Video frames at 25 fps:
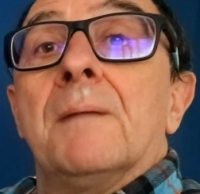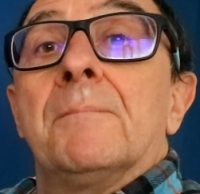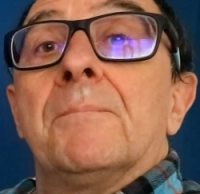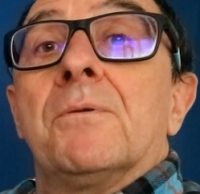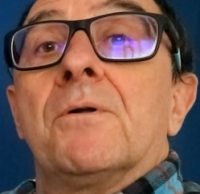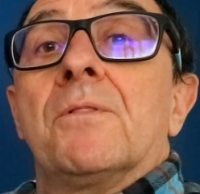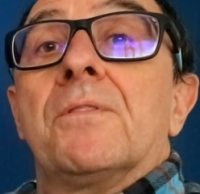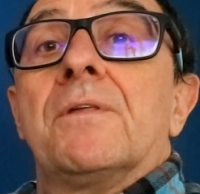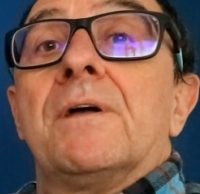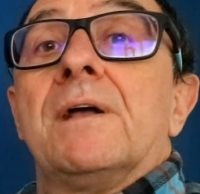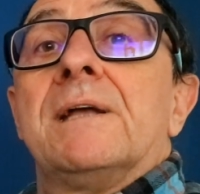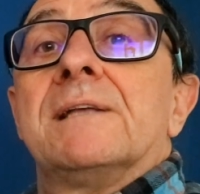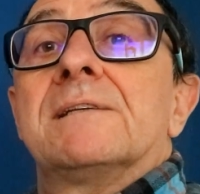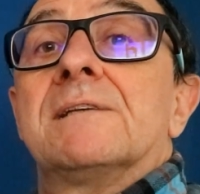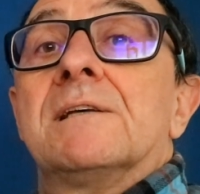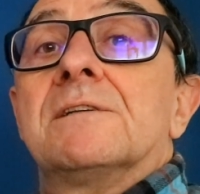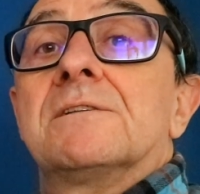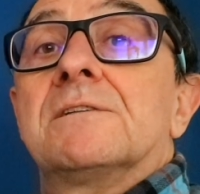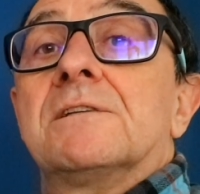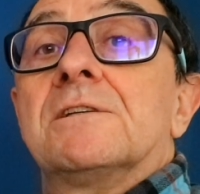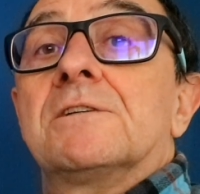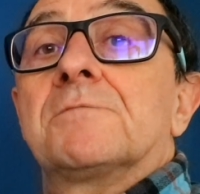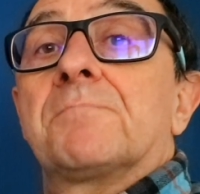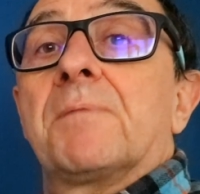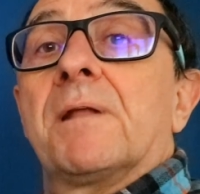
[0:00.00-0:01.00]
but it
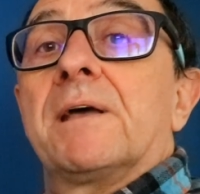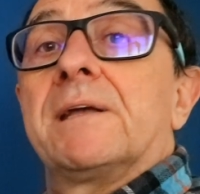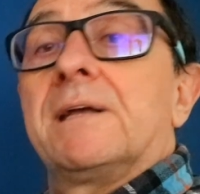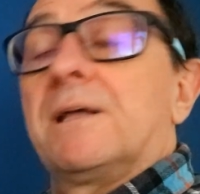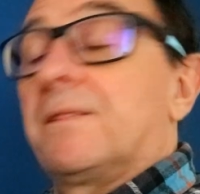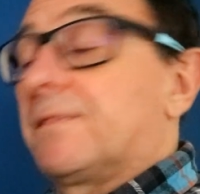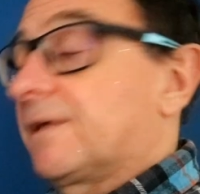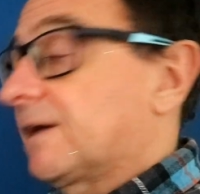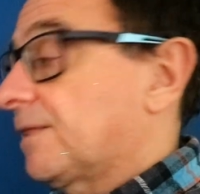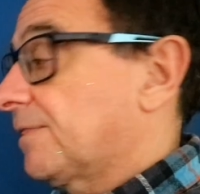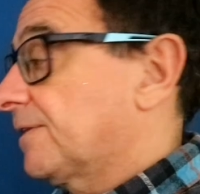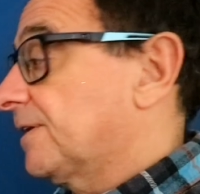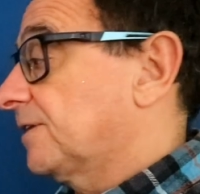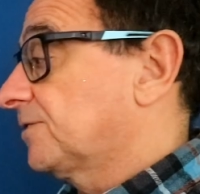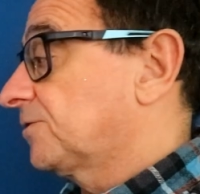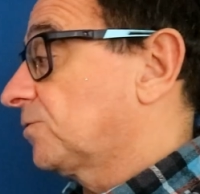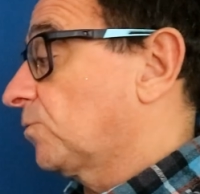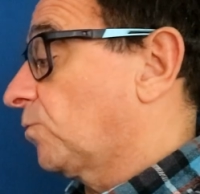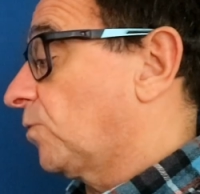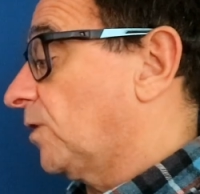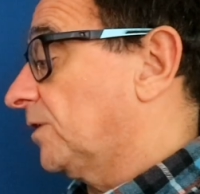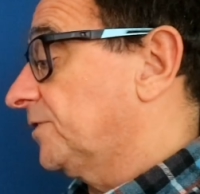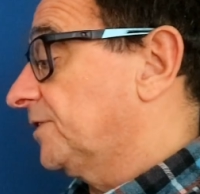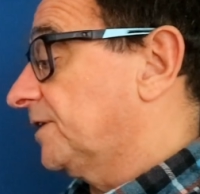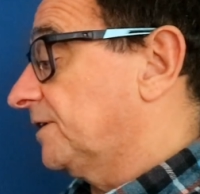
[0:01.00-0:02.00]
is displaying that there's
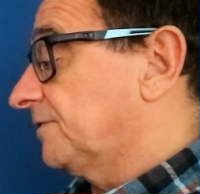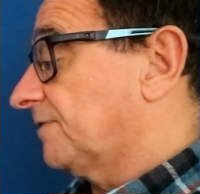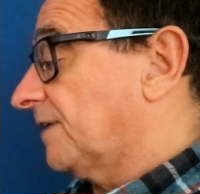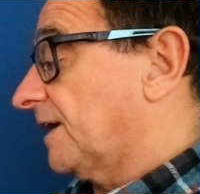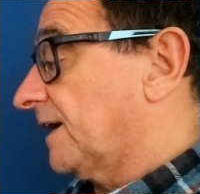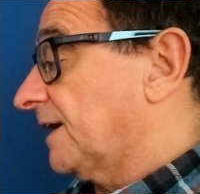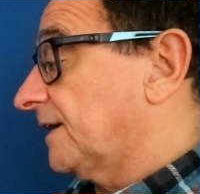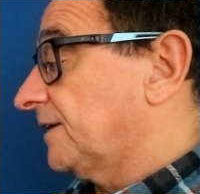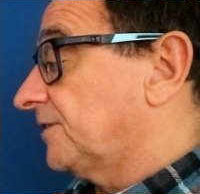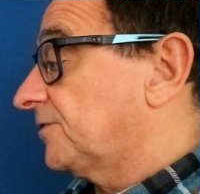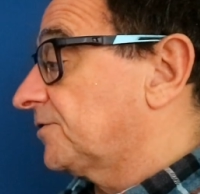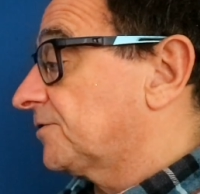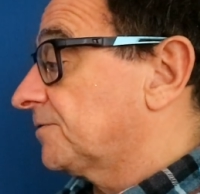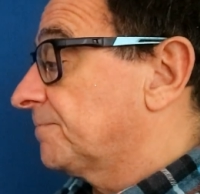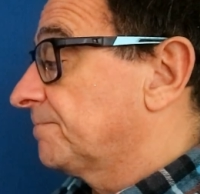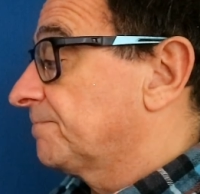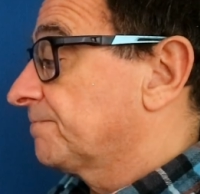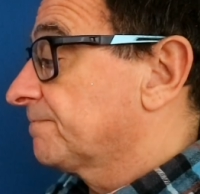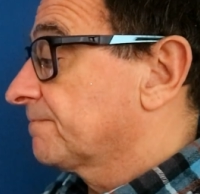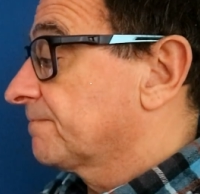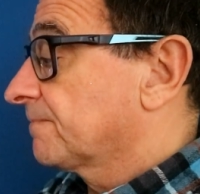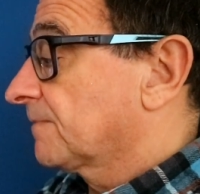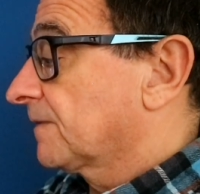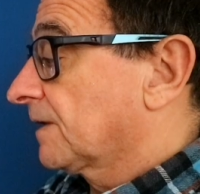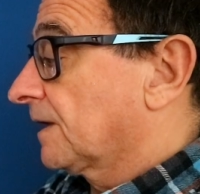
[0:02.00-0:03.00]
one device,
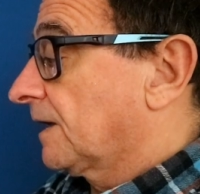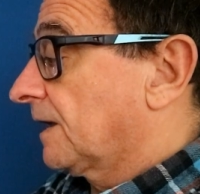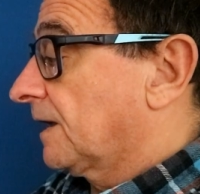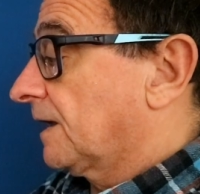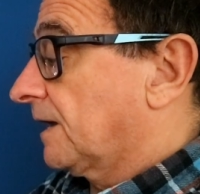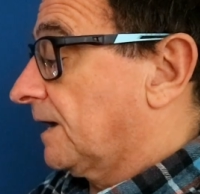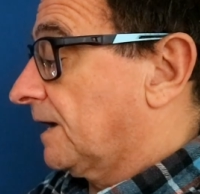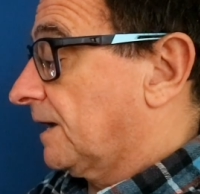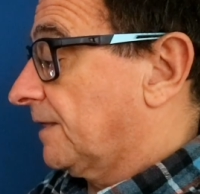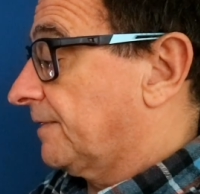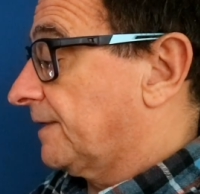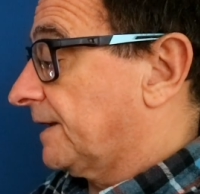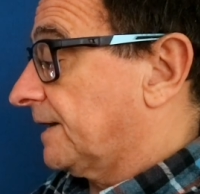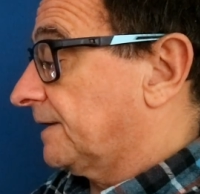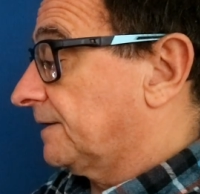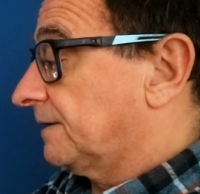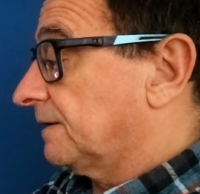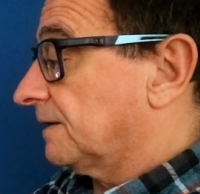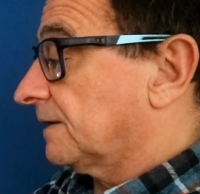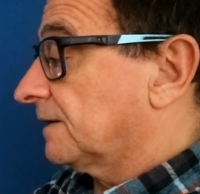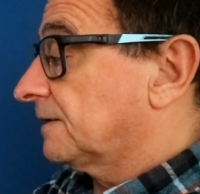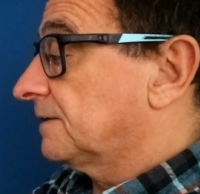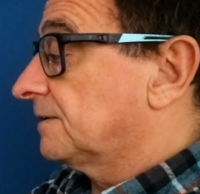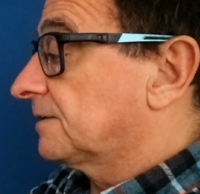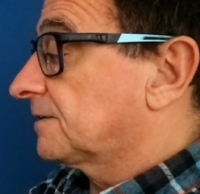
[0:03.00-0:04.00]
and
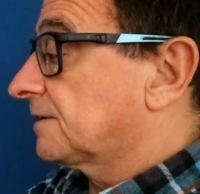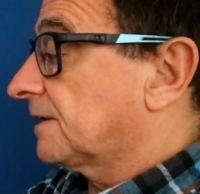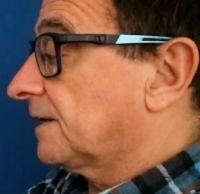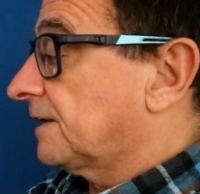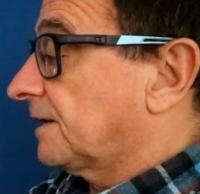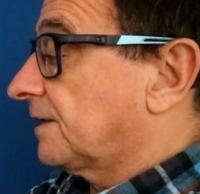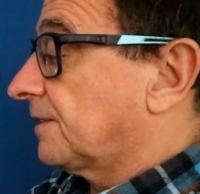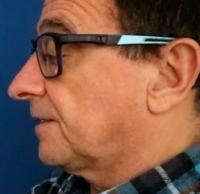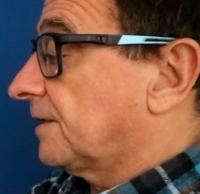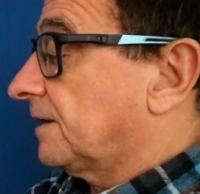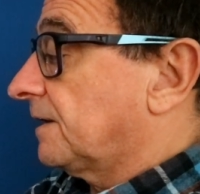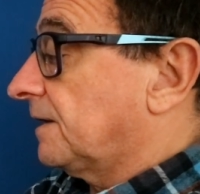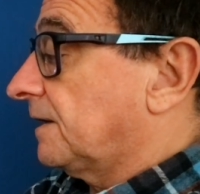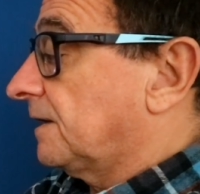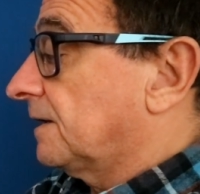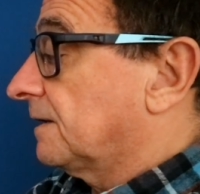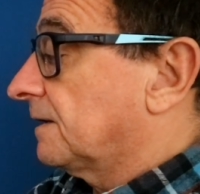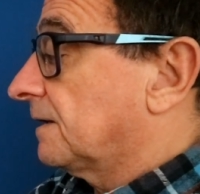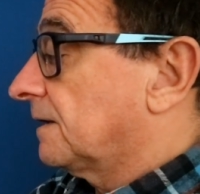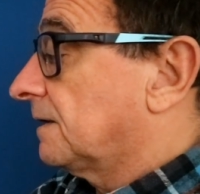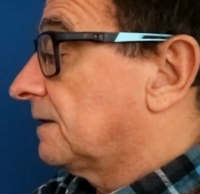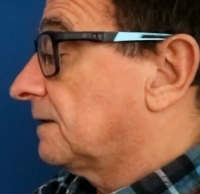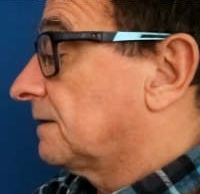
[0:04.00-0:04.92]
then I can take the